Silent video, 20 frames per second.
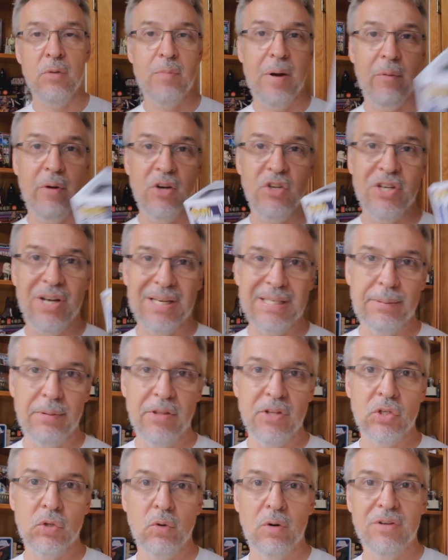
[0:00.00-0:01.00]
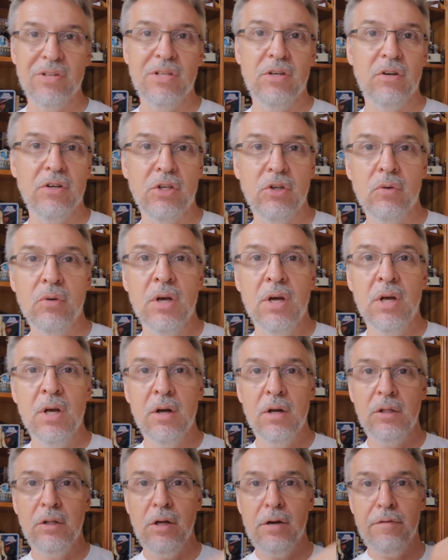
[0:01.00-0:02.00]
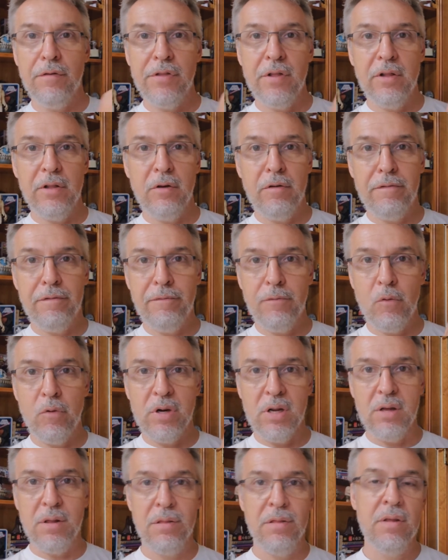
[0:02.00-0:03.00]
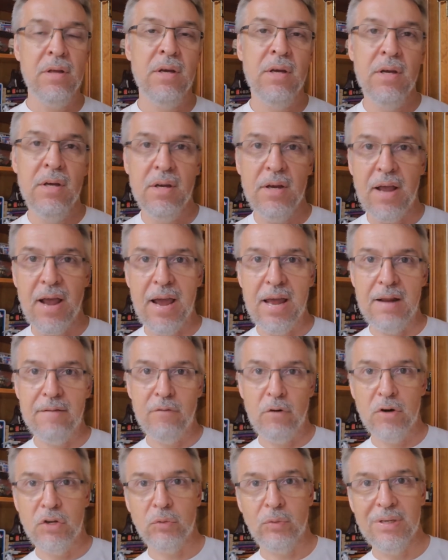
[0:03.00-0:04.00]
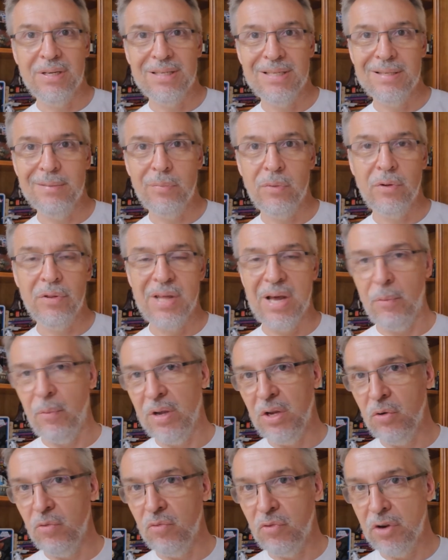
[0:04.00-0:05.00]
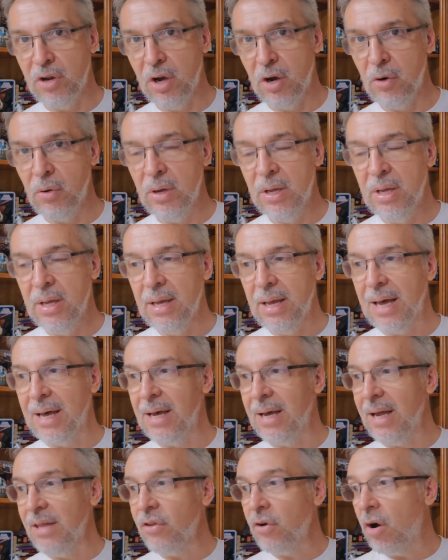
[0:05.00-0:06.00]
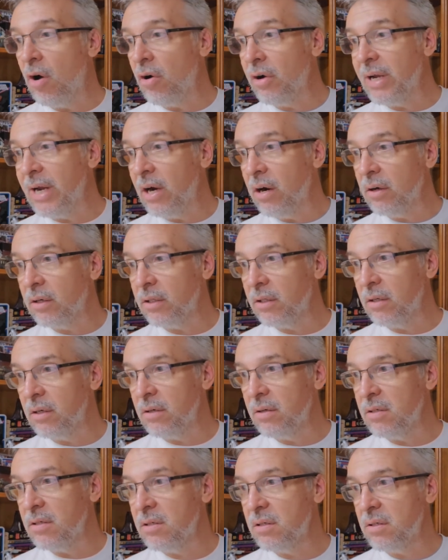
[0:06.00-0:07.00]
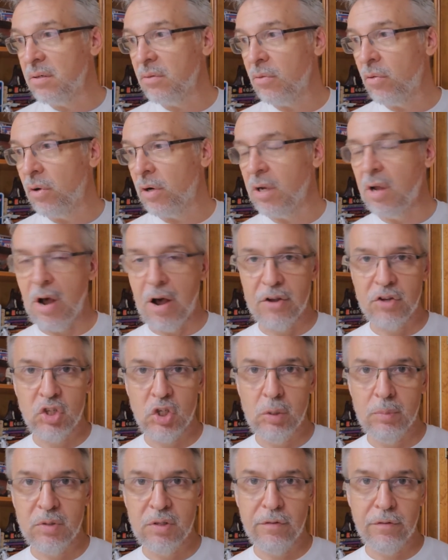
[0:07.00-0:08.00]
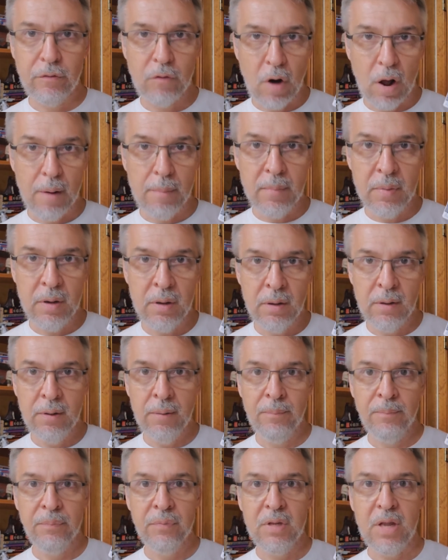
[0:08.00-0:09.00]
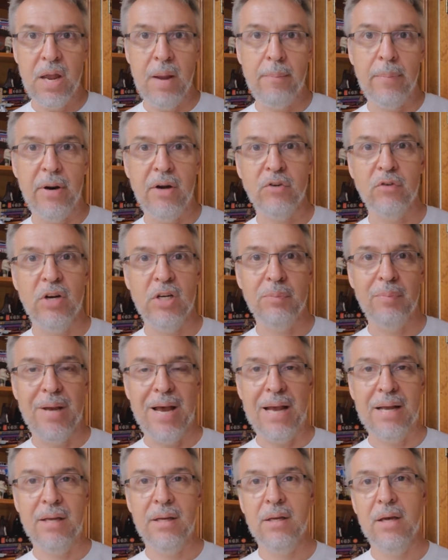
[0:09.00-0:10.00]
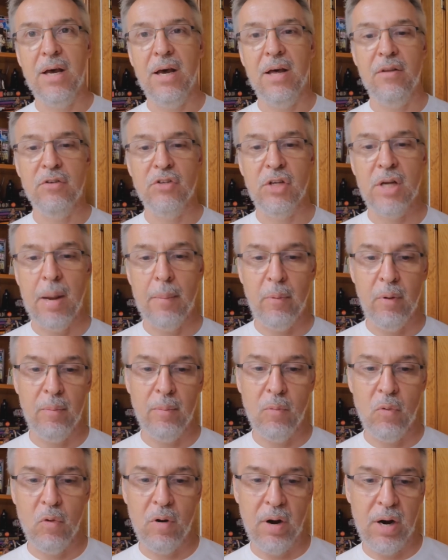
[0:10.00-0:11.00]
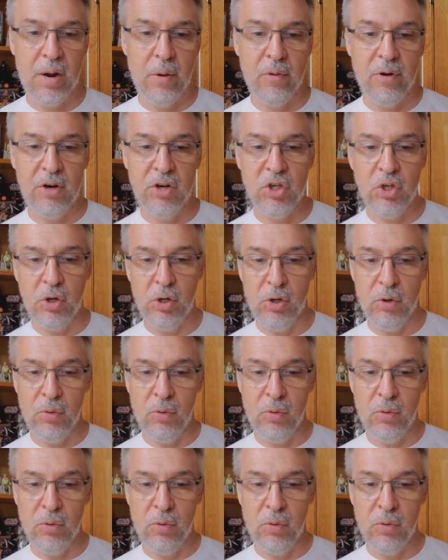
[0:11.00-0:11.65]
You might want to check some of the stores near you. Look for the little 40th anniversary symbol. That way you know. Uh, and they're all characters or costumes from Empire Strikes Back. Uh, there's a couple more I want to show